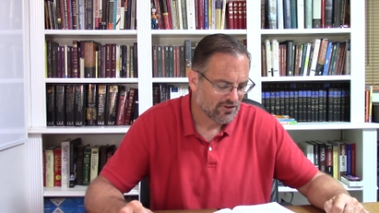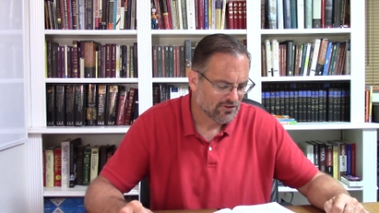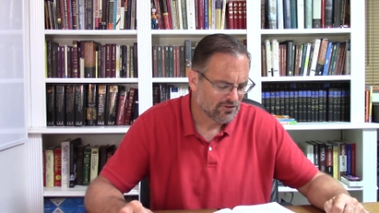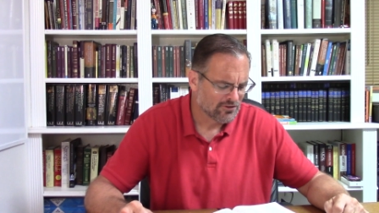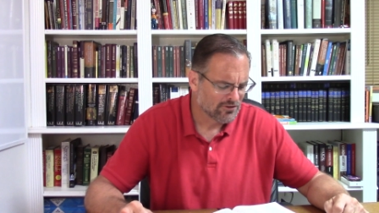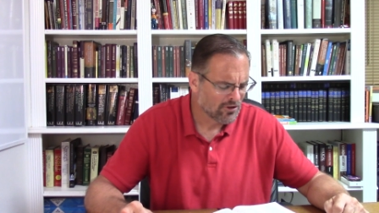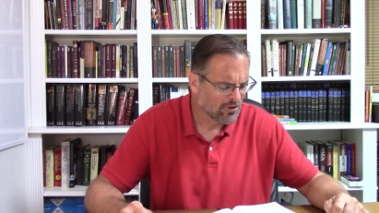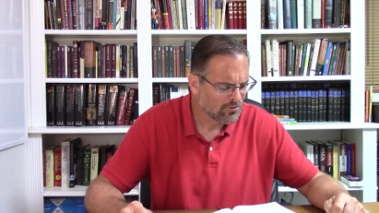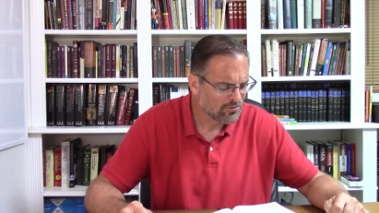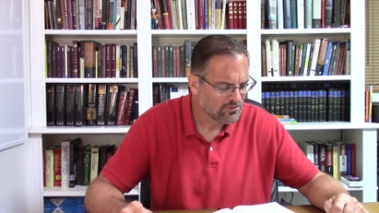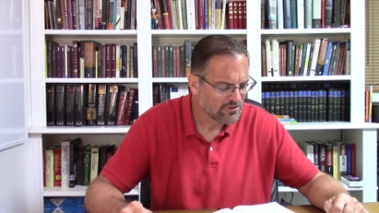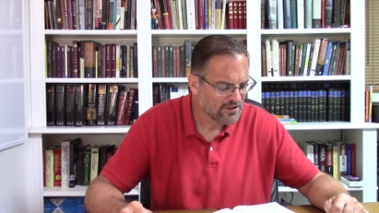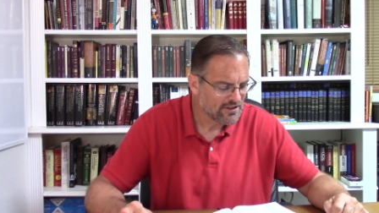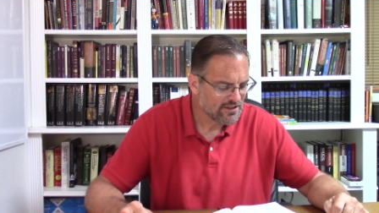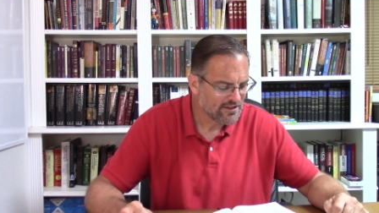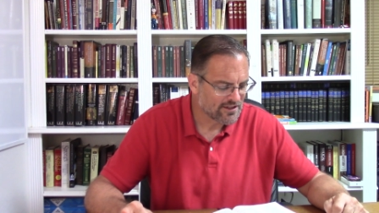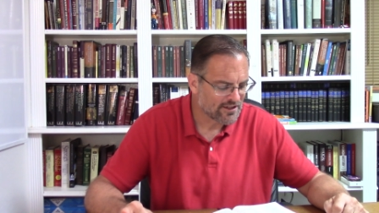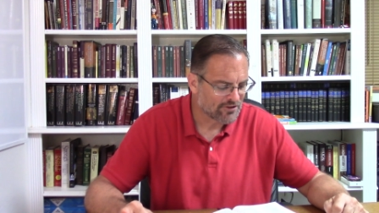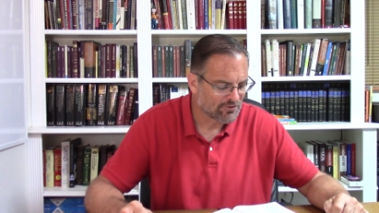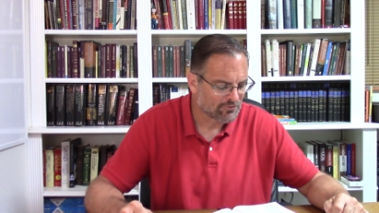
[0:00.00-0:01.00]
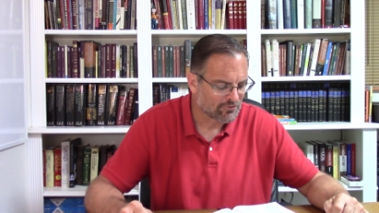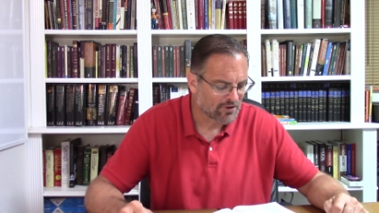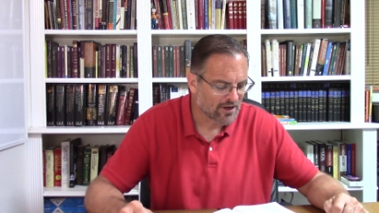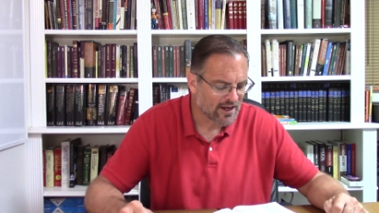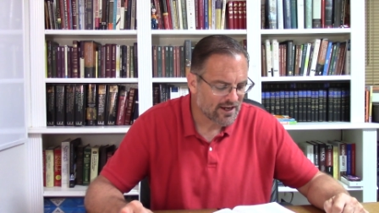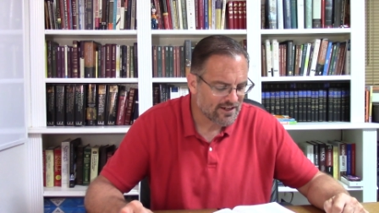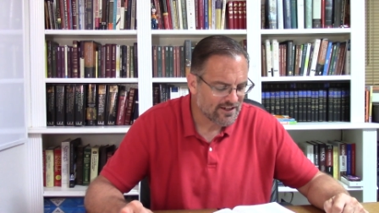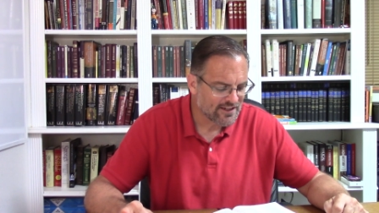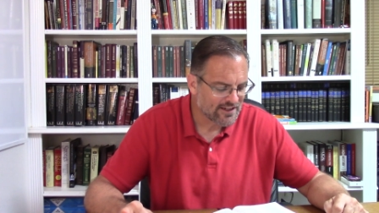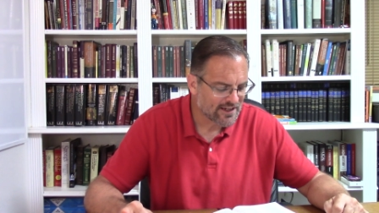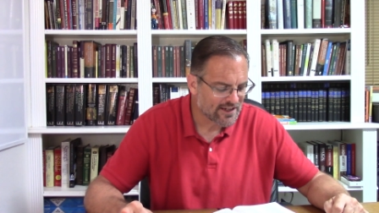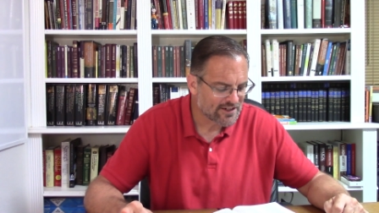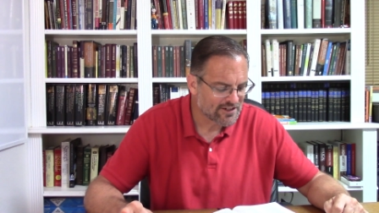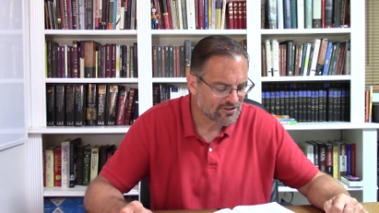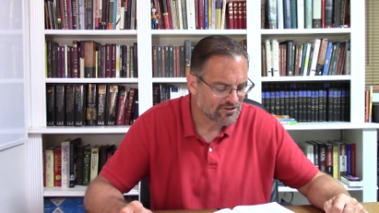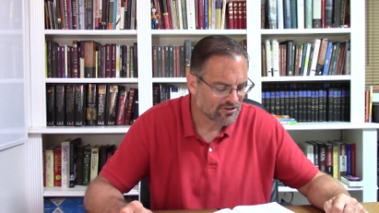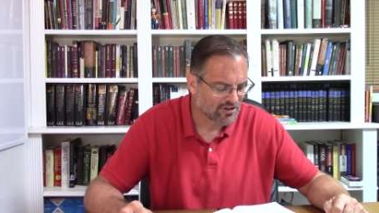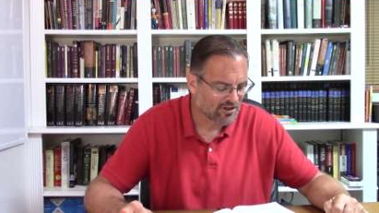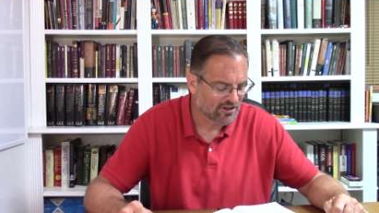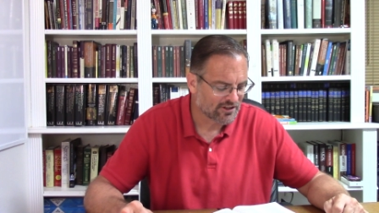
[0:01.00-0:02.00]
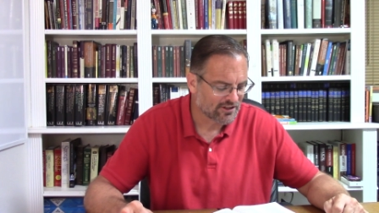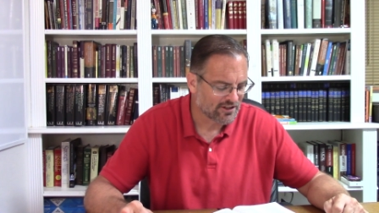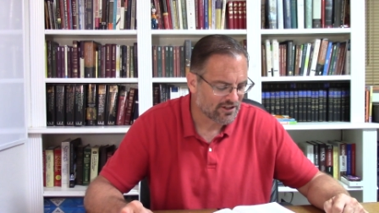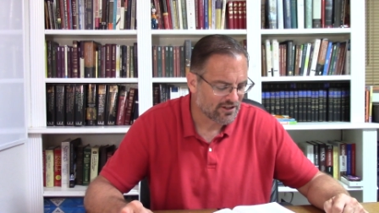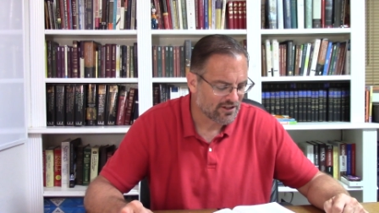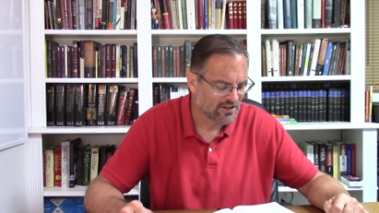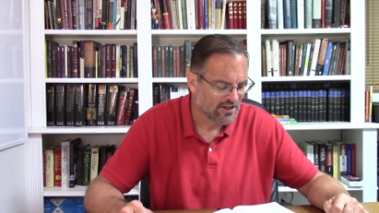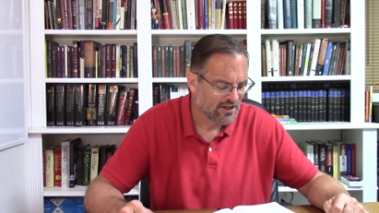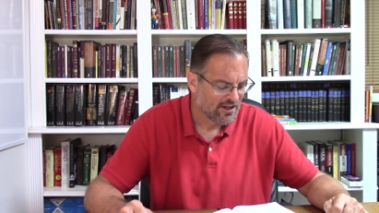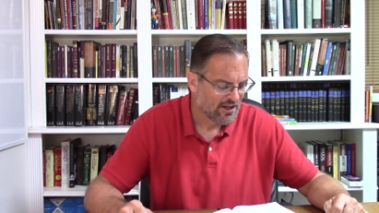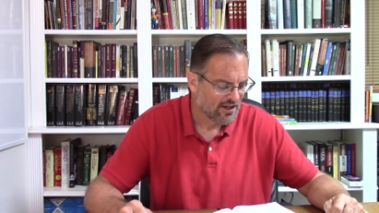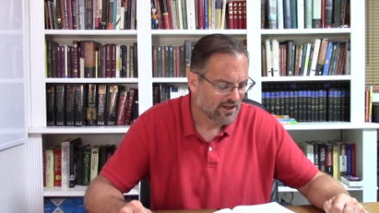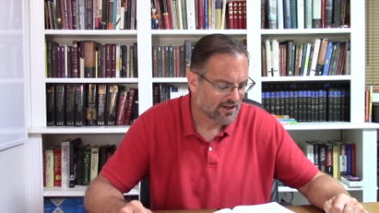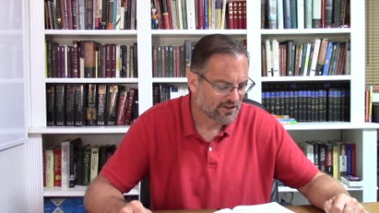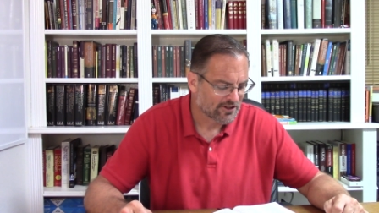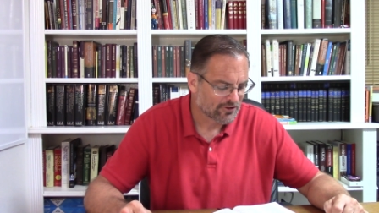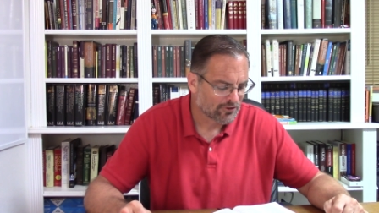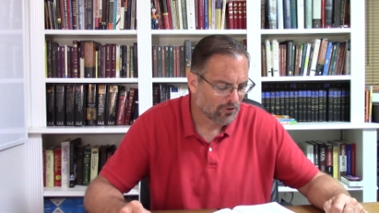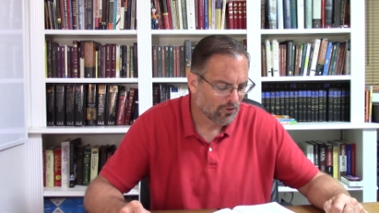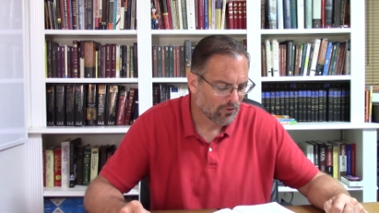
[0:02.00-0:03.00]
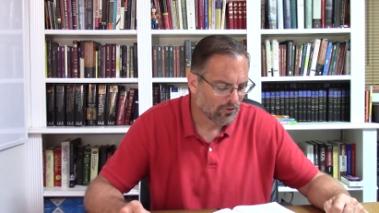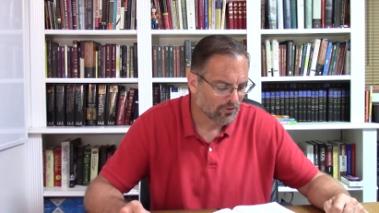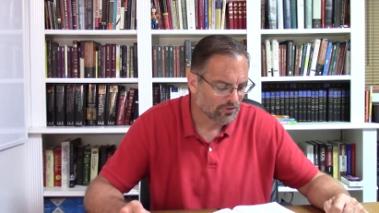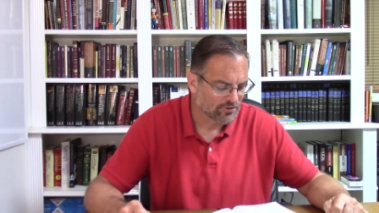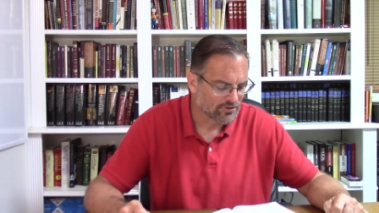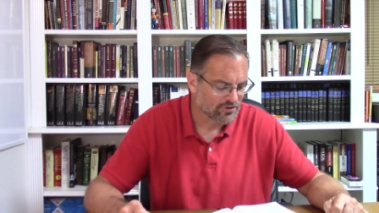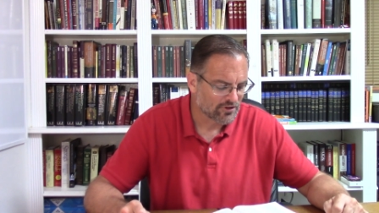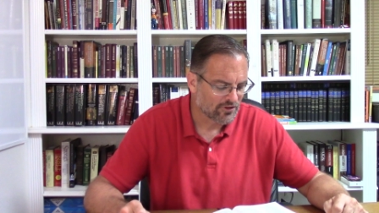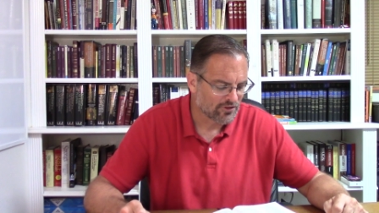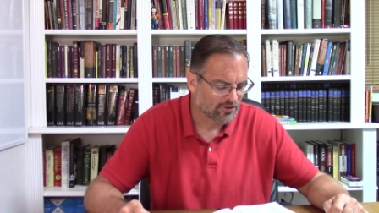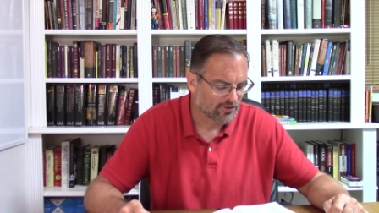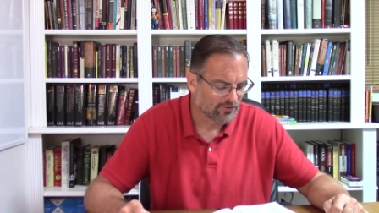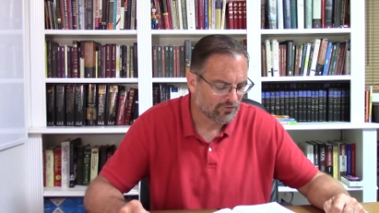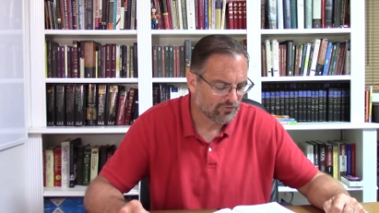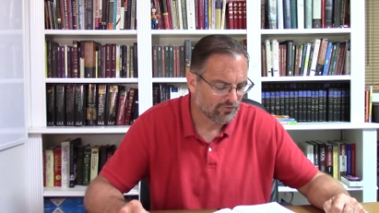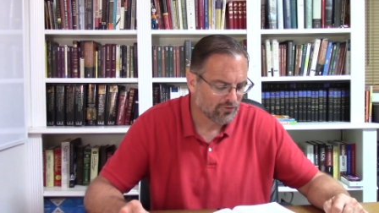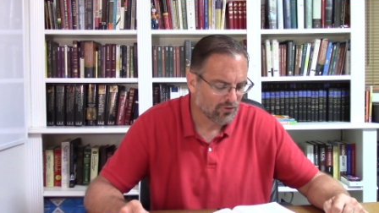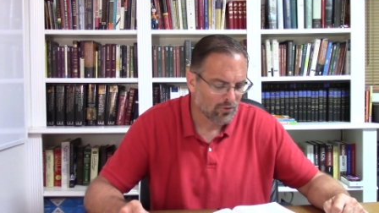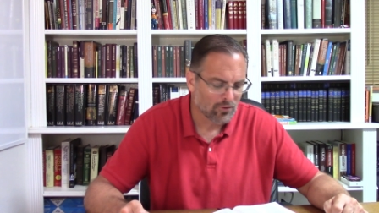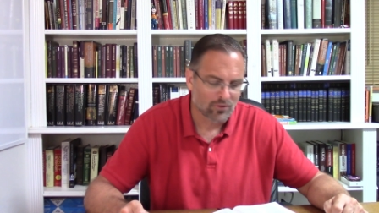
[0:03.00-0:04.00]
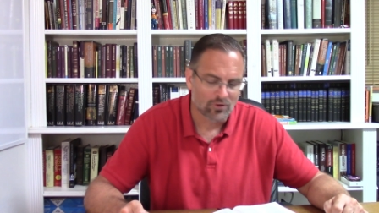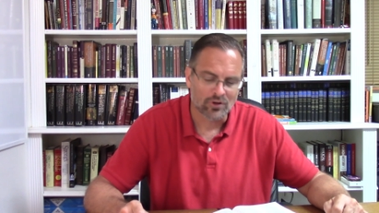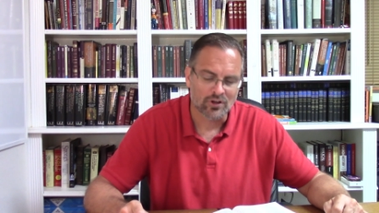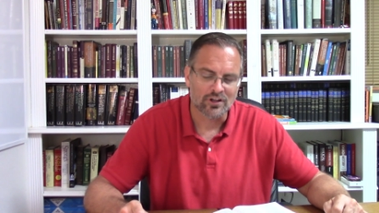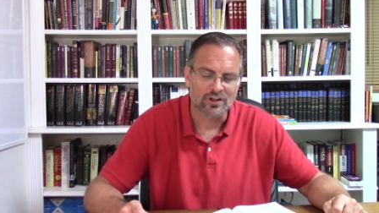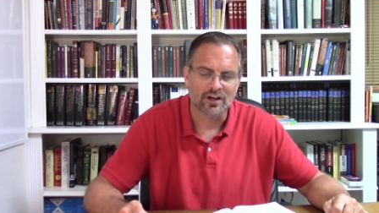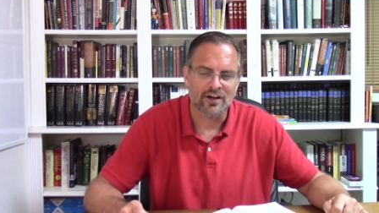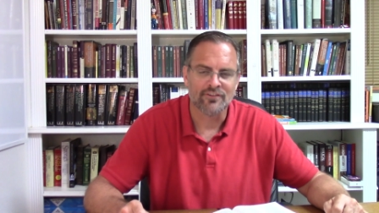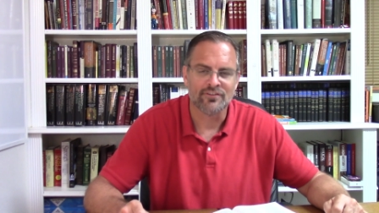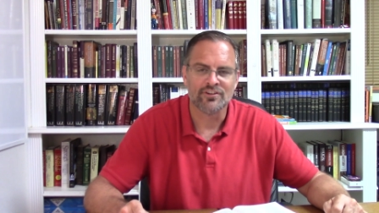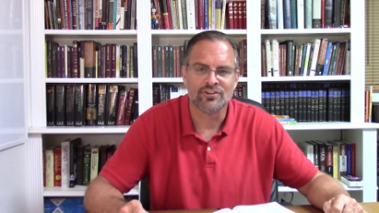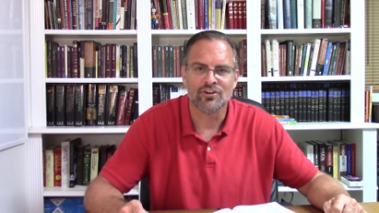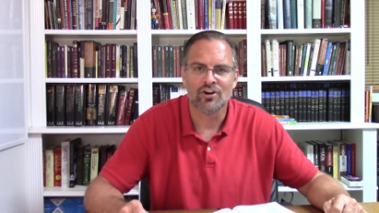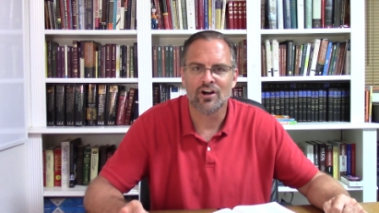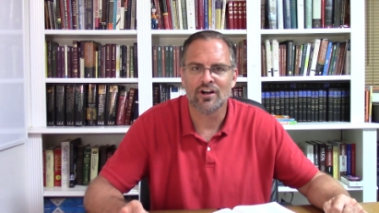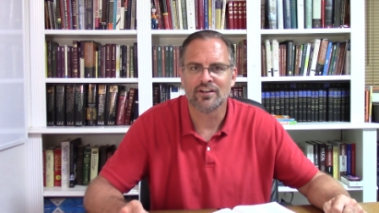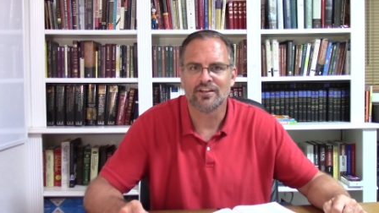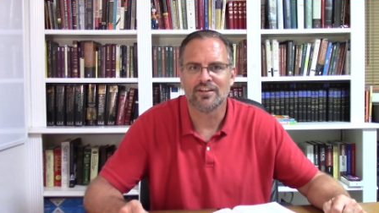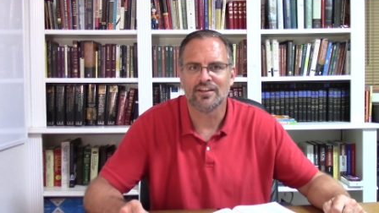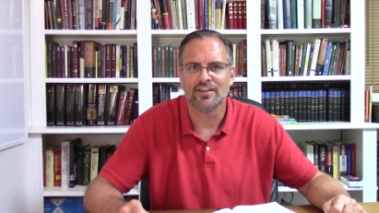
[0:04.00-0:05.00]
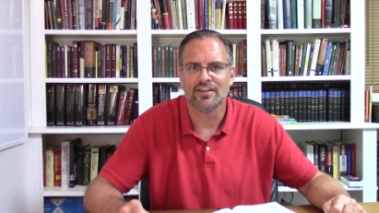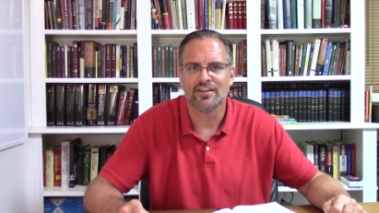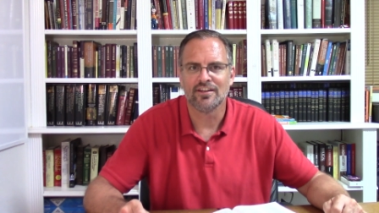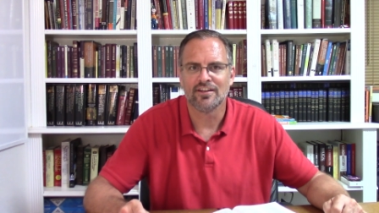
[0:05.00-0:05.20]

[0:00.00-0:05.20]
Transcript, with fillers: lowly and riding on a donkey, on a colt, the foal of a donkey.